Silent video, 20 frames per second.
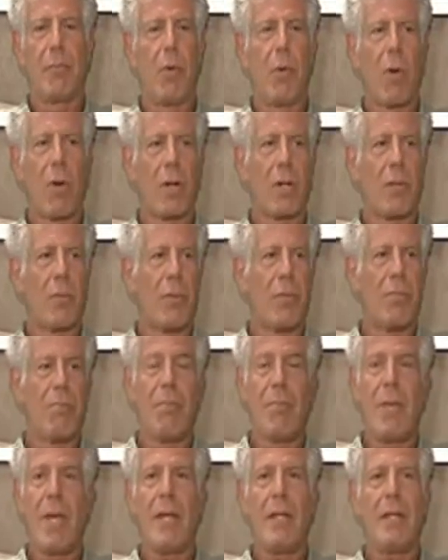pork with
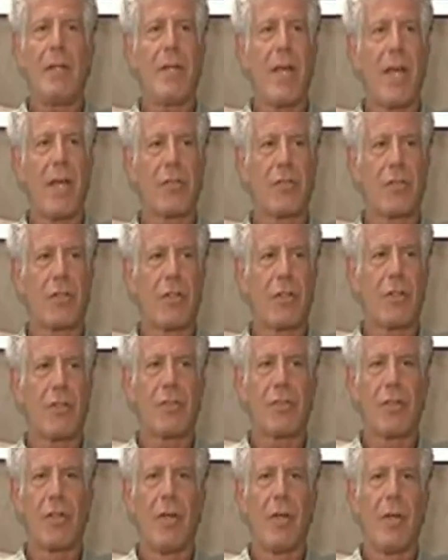many
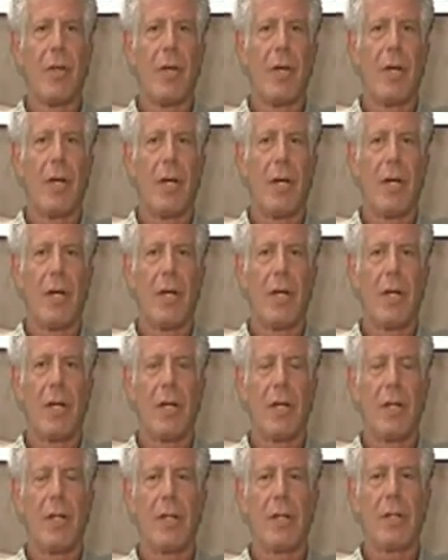textures.
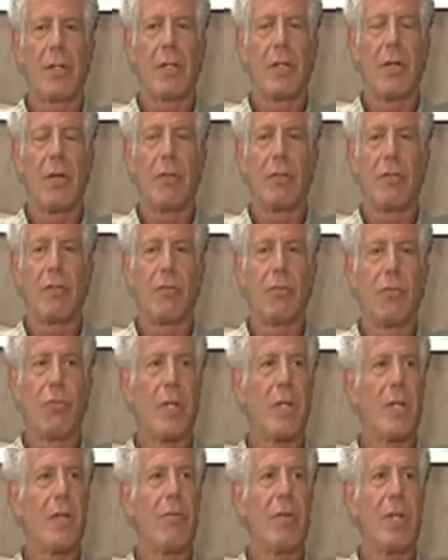Goes
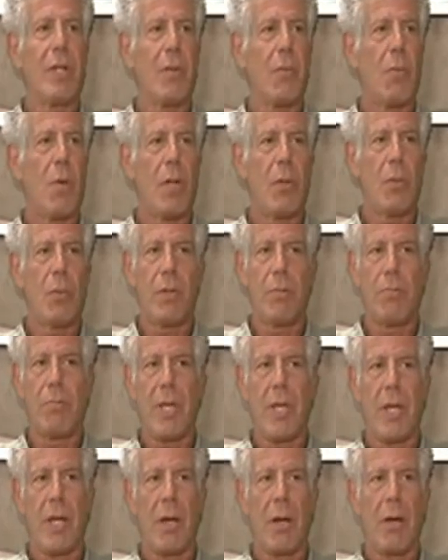really, really well with
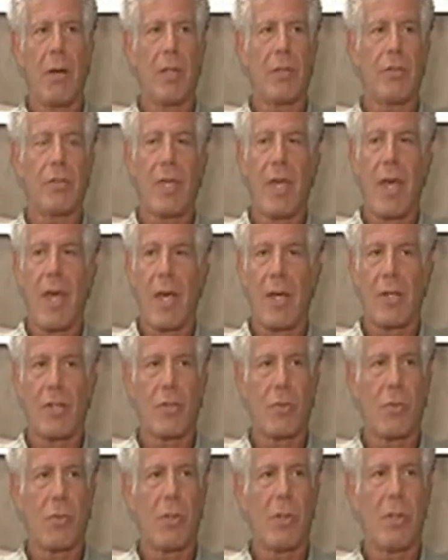beer. It's
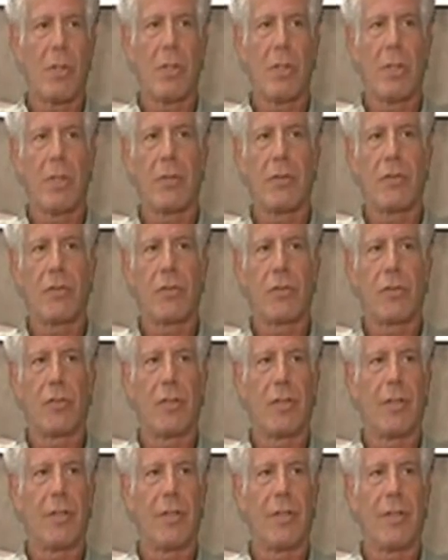casual. It's
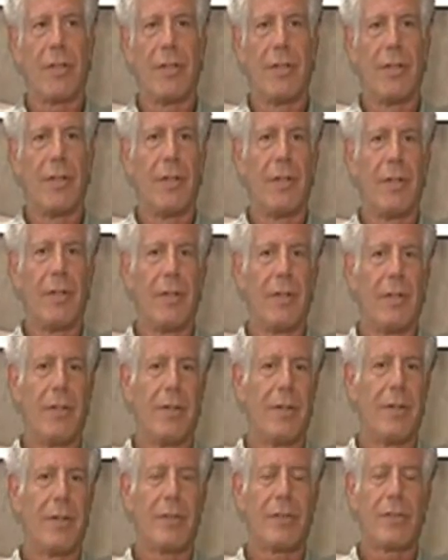
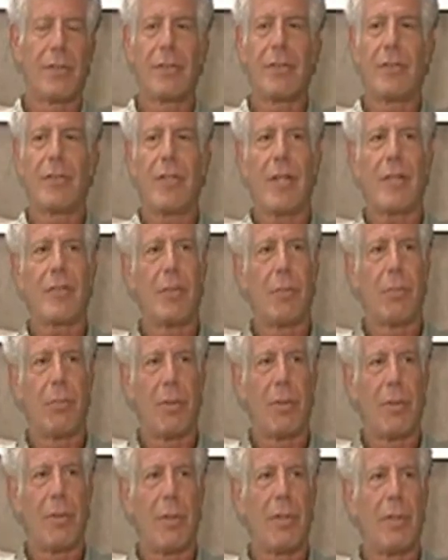
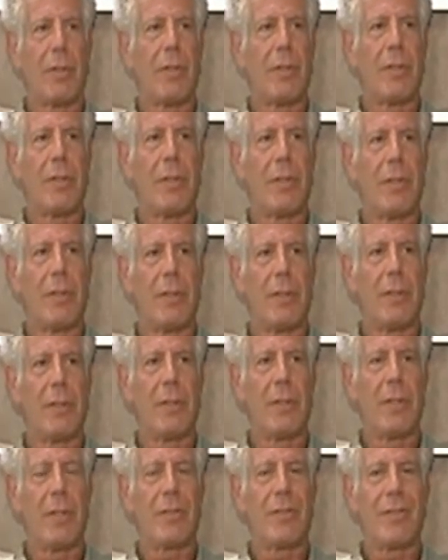accessible.
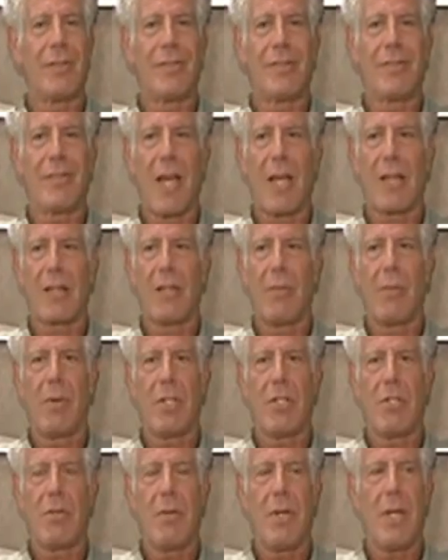It's exactly
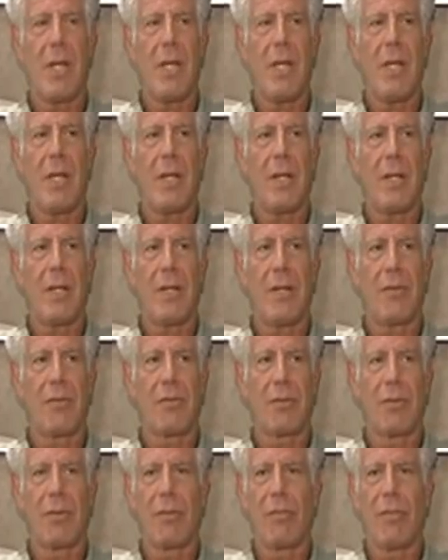what you need
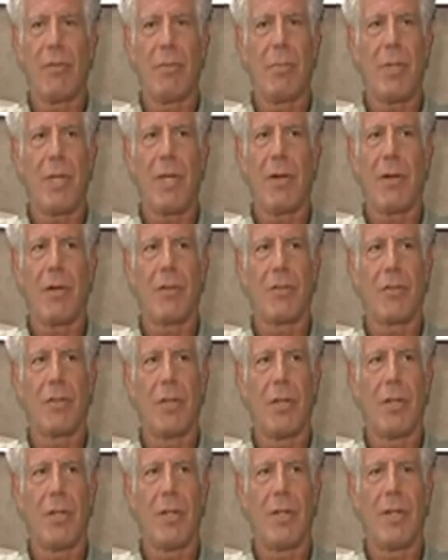after a few beers,
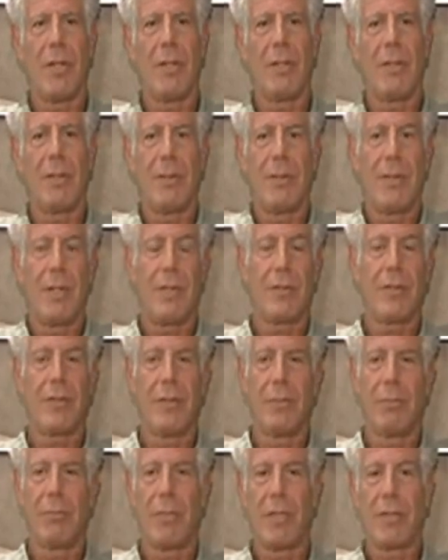and that's
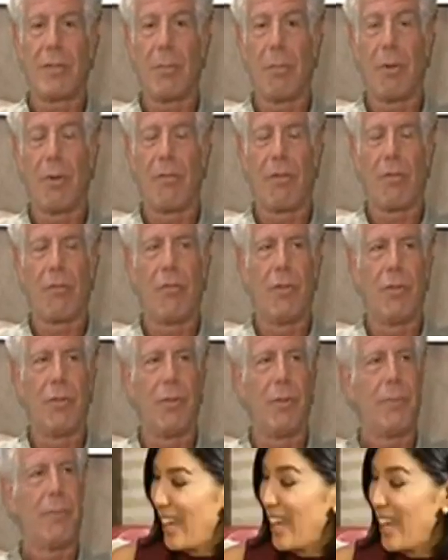a perfect food.